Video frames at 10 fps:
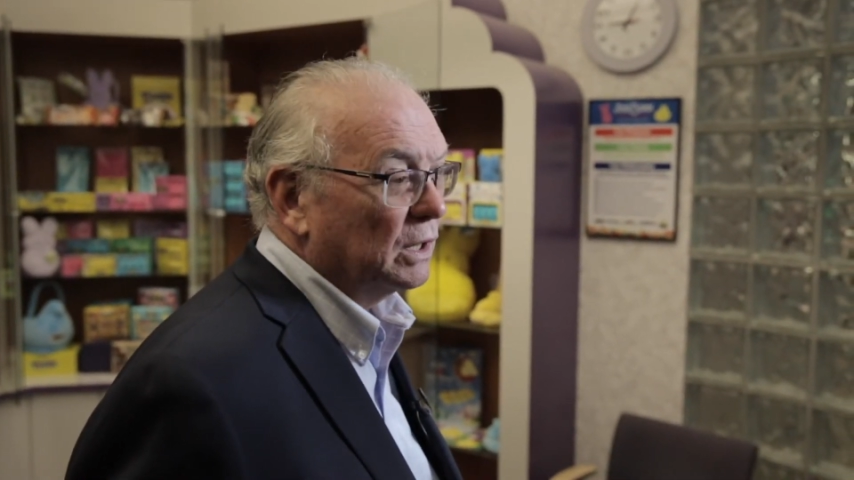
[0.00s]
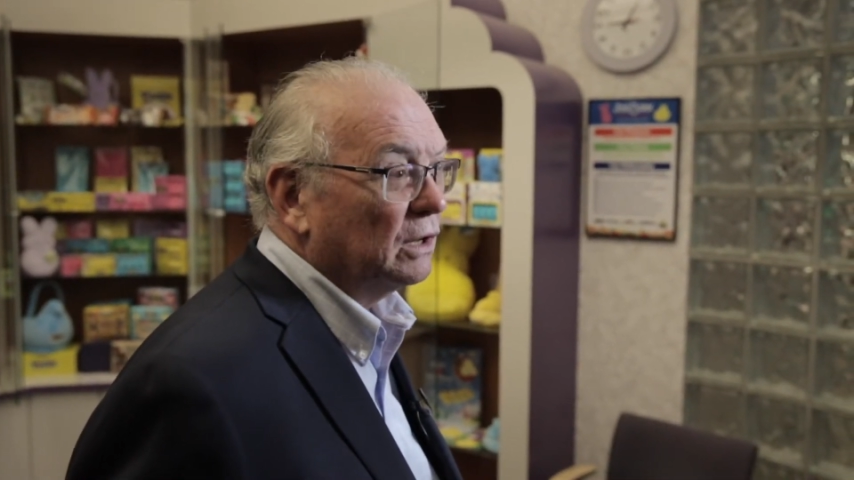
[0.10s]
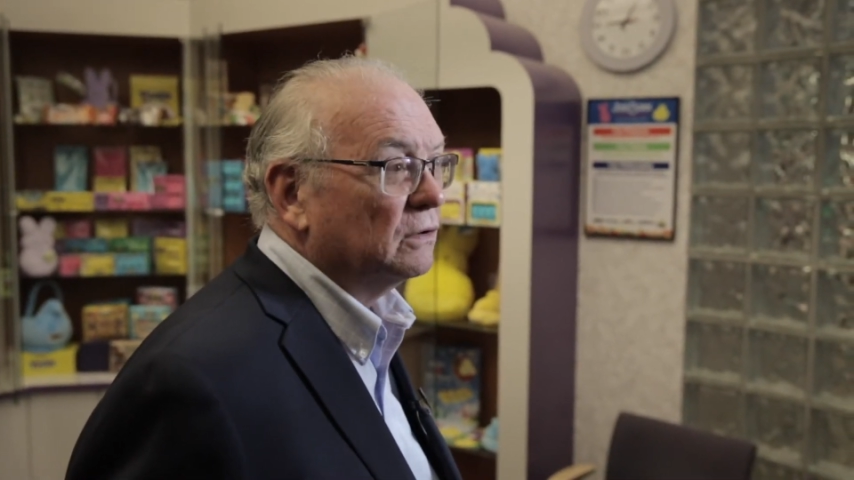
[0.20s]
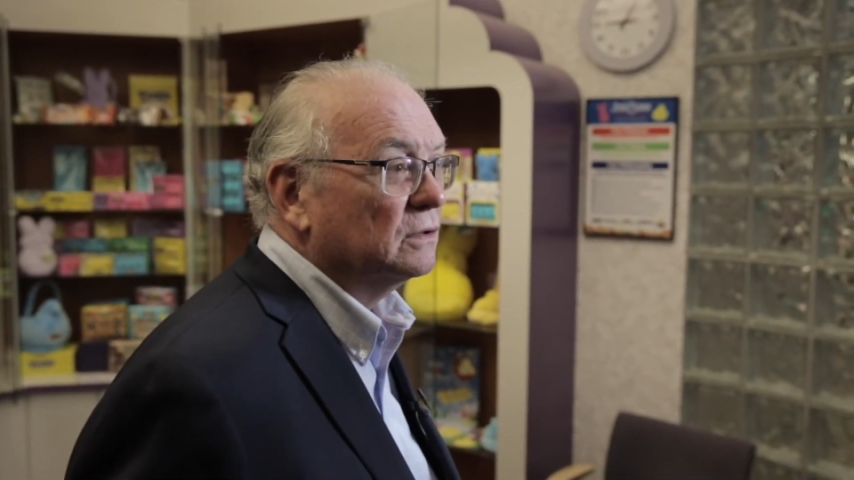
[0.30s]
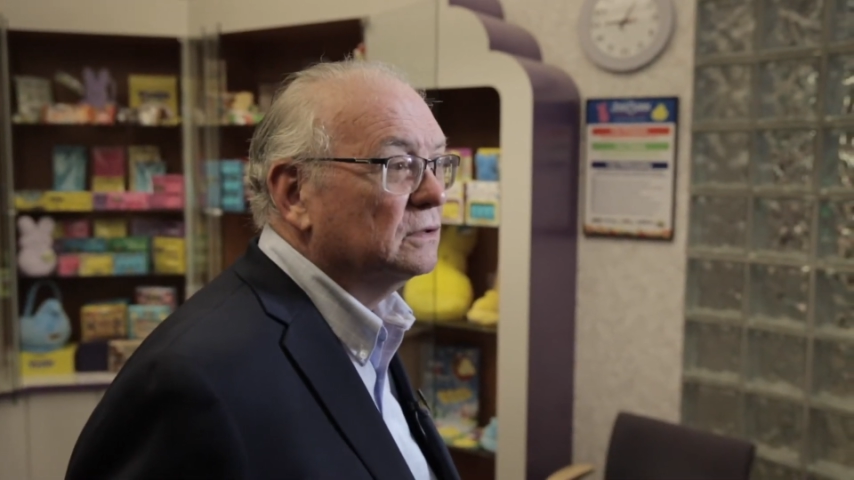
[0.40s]

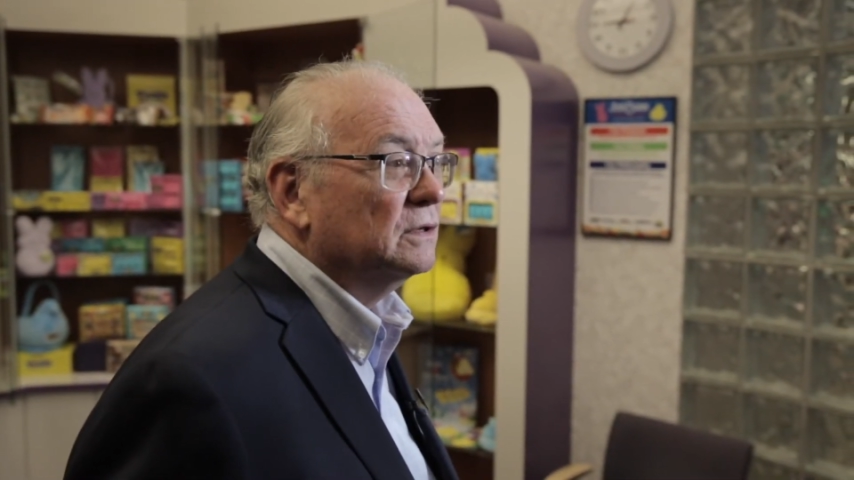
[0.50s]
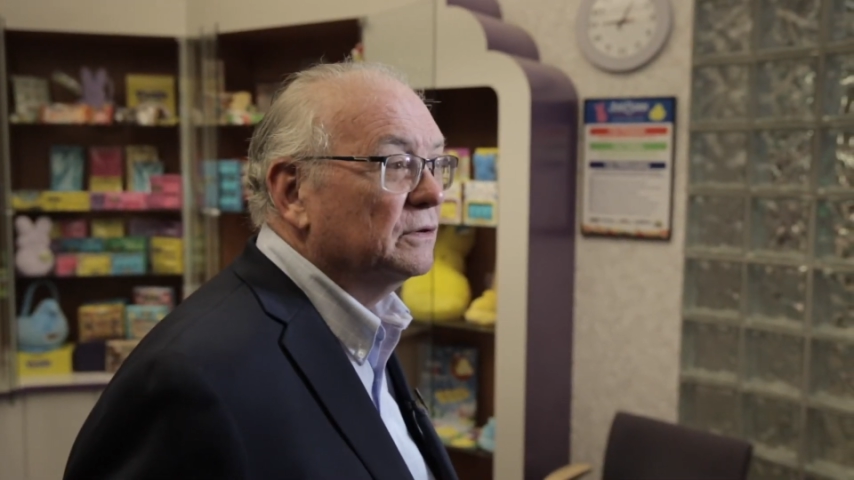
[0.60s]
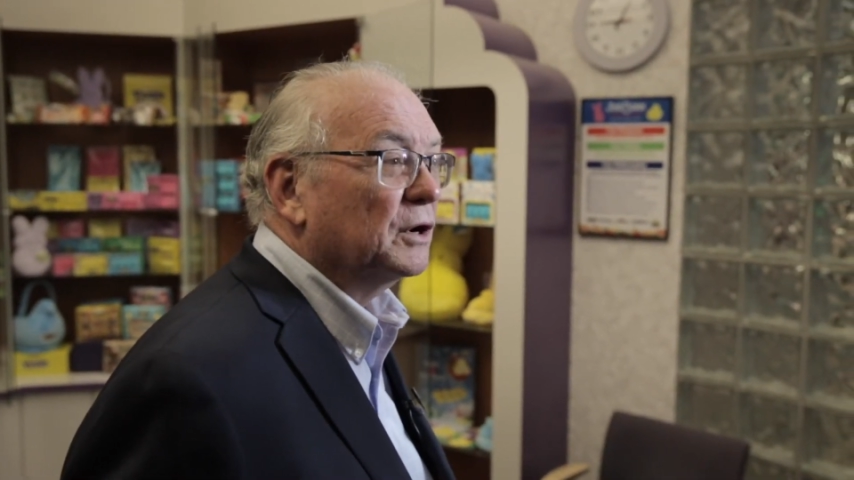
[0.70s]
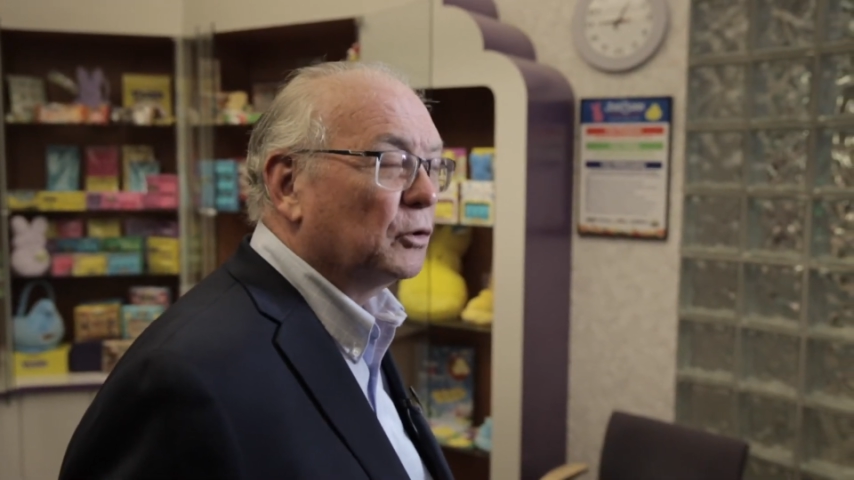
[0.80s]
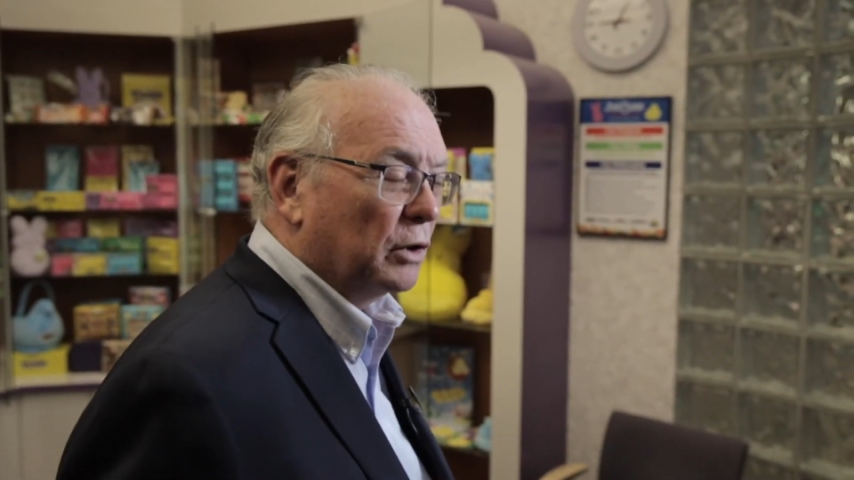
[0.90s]
well.
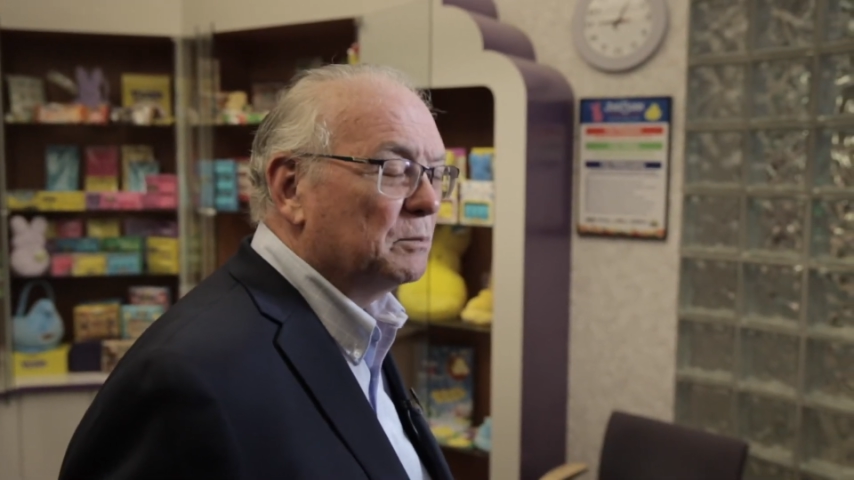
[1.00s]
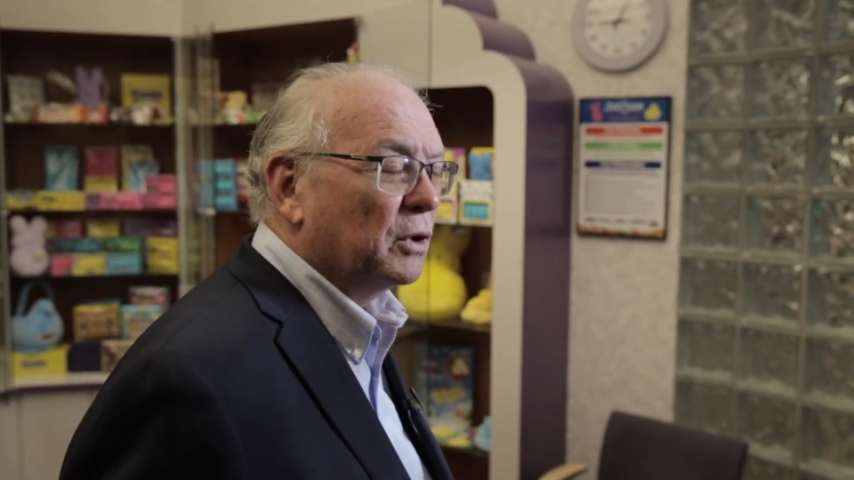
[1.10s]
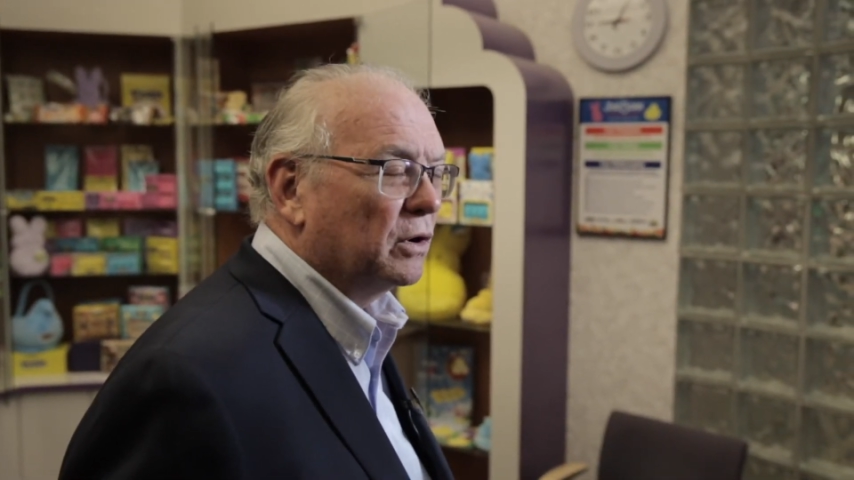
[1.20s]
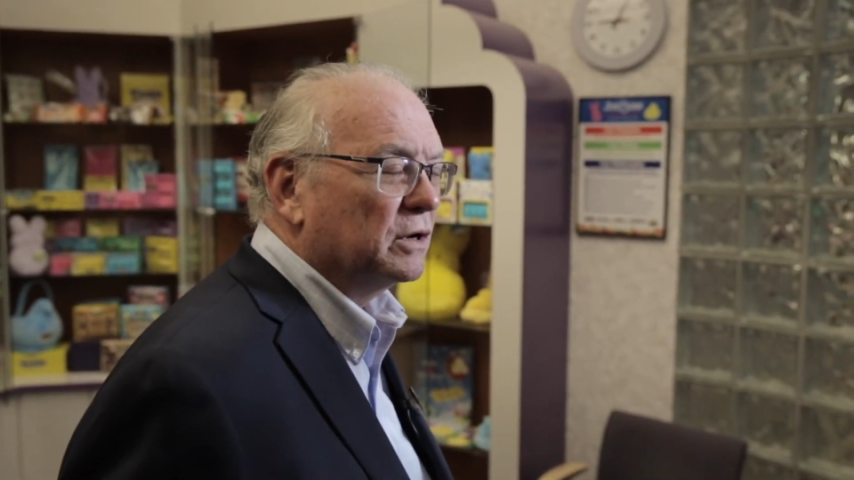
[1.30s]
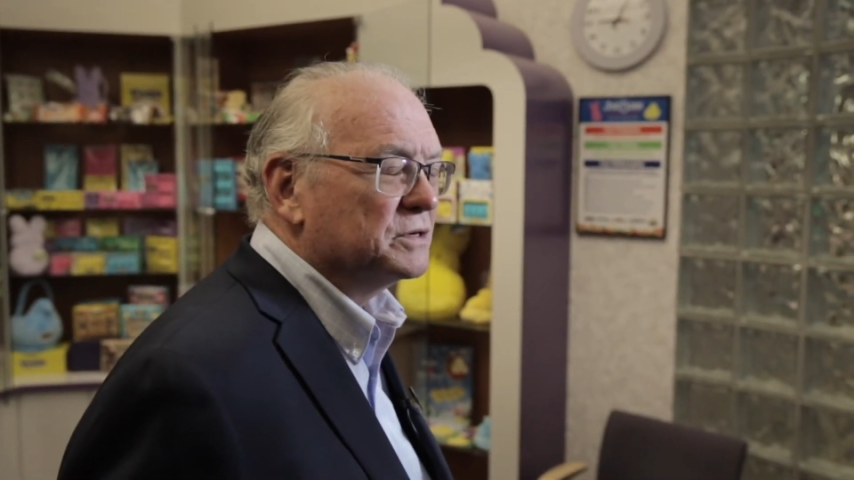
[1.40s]
They're
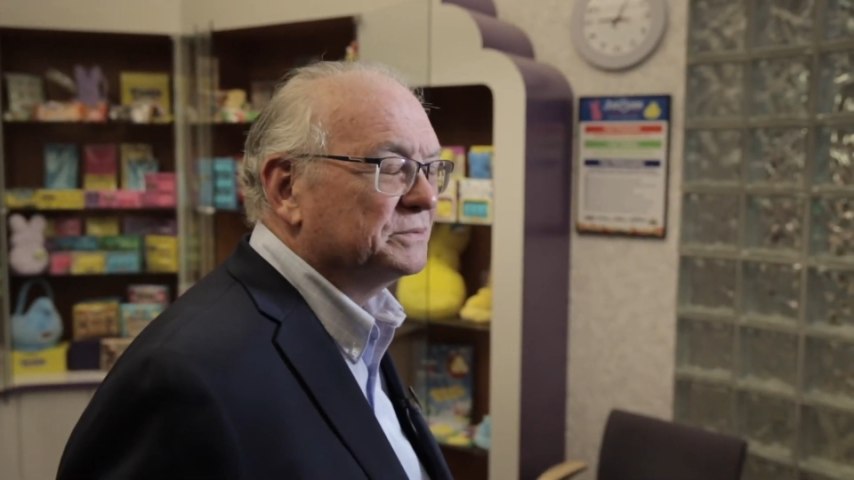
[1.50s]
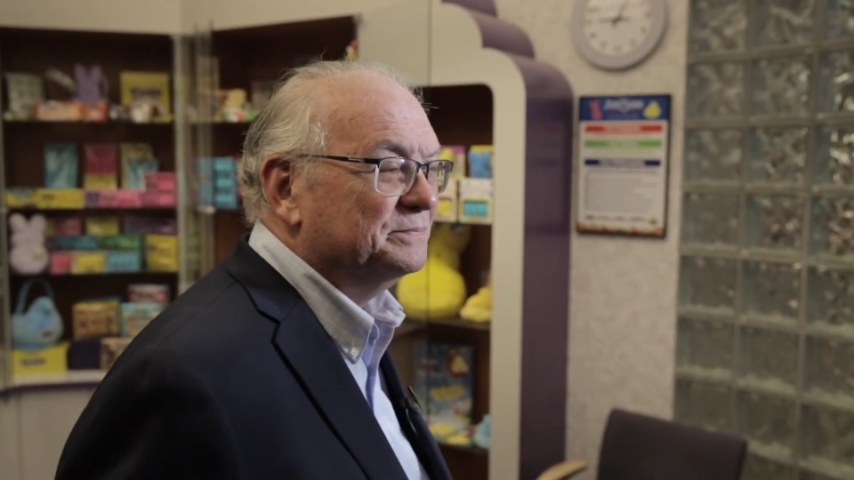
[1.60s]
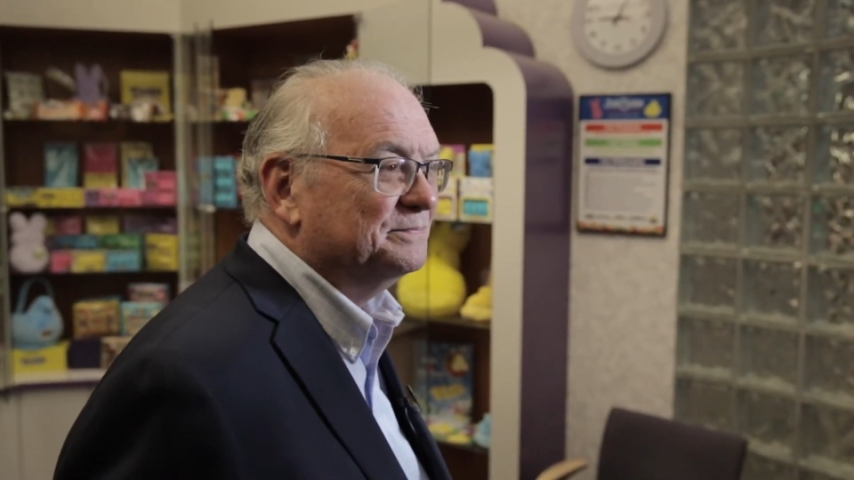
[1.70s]
great partners.